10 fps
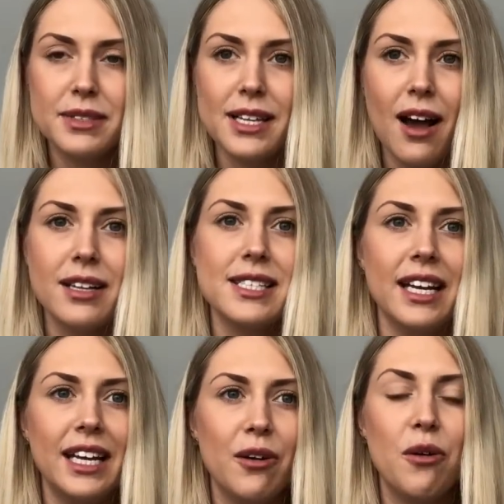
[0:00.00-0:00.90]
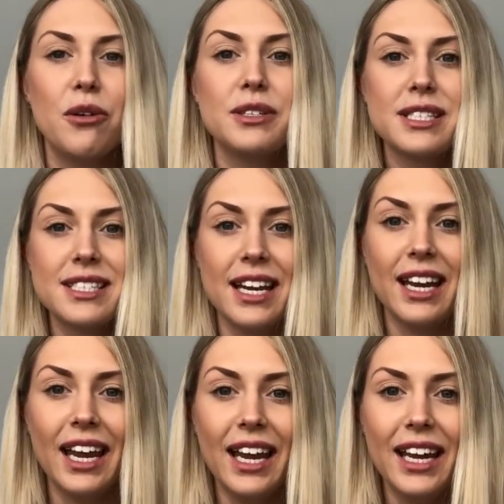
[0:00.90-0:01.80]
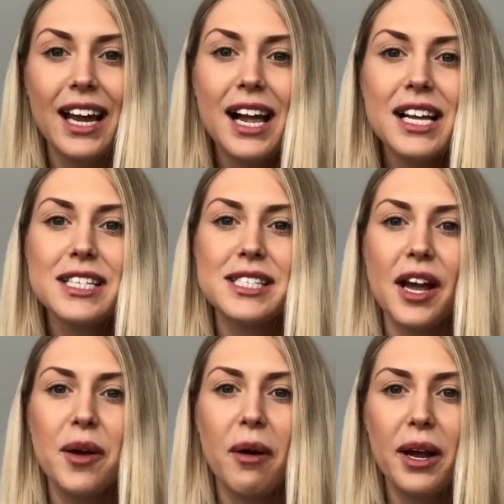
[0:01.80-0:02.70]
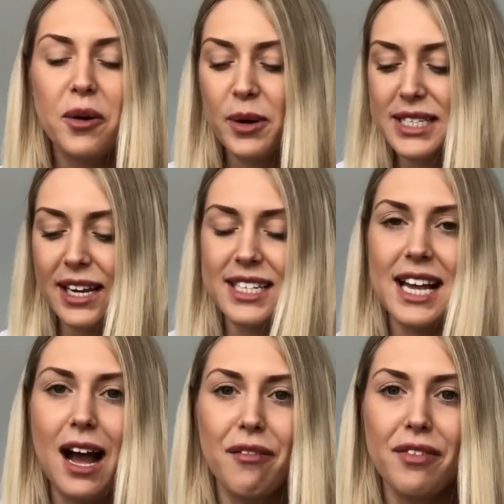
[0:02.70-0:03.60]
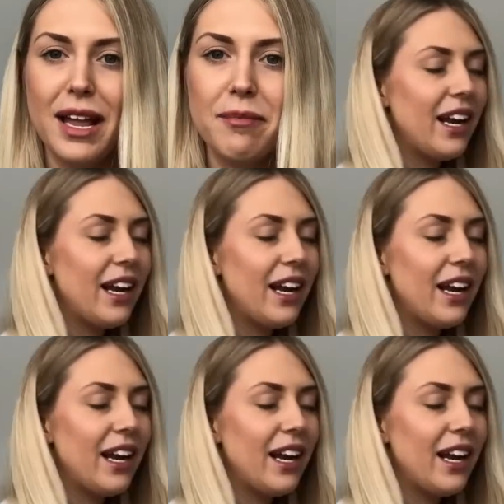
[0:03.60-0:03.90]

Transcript: dirty or sticky, so I always like to have them.